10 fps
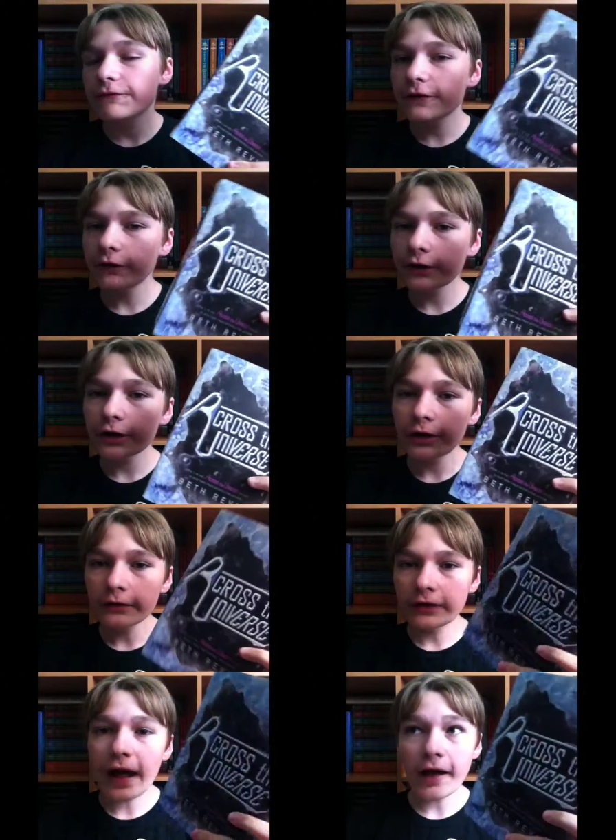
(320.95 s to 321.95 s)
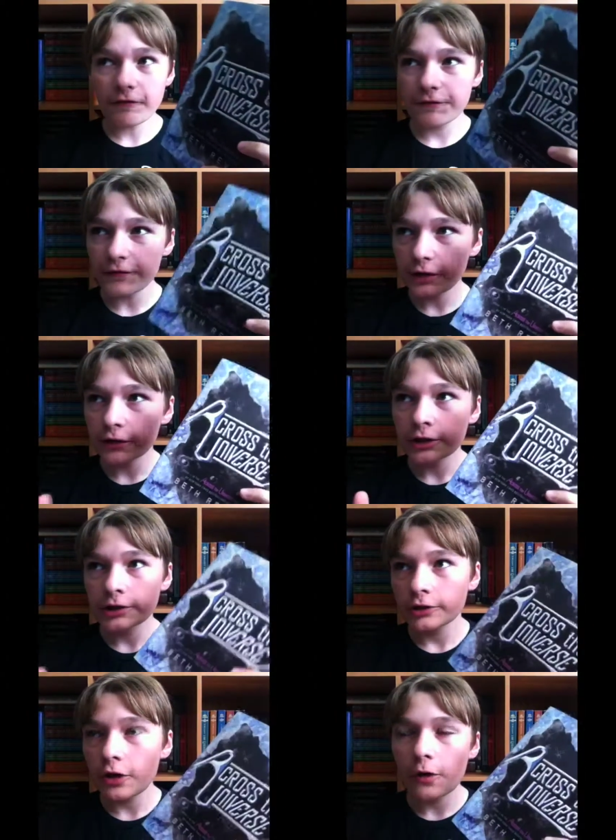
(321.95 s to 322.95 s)
filler, not
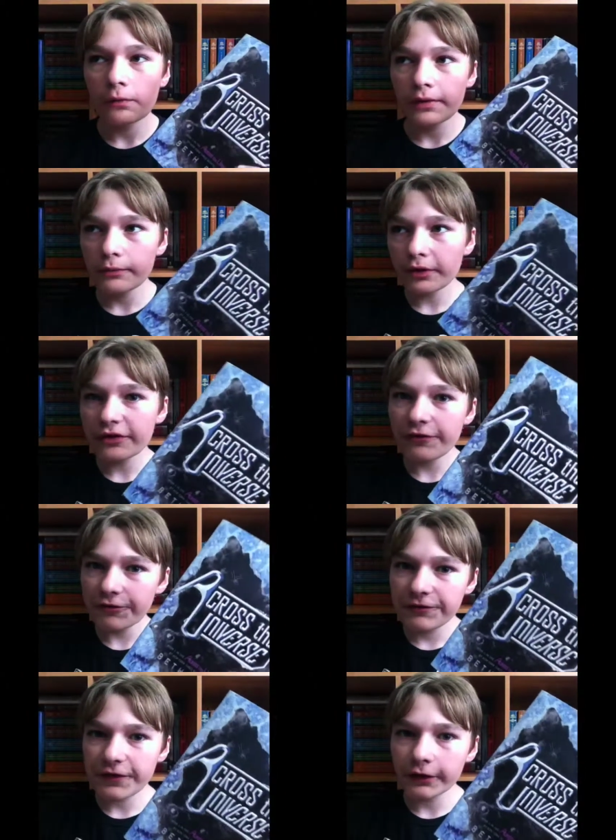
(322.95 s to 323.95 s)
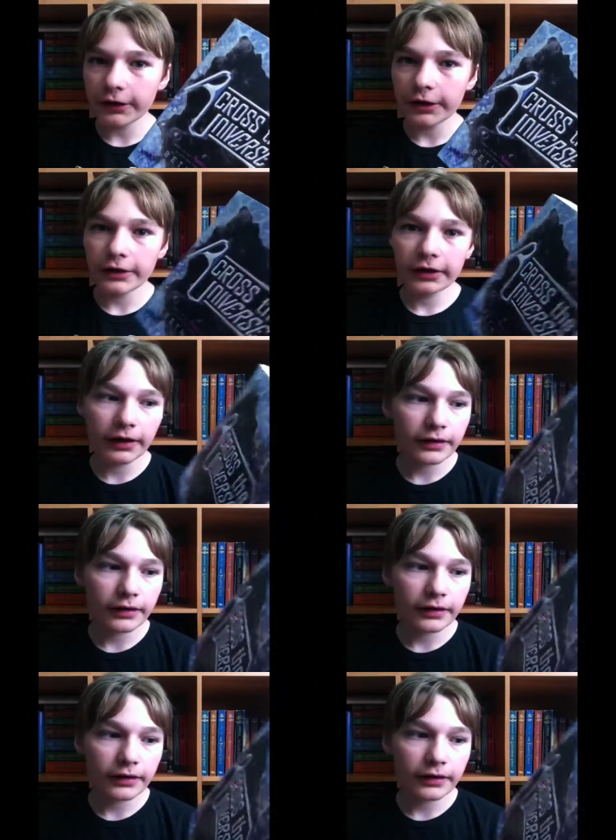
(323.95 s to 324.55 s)
filler. No, it wasn't filler.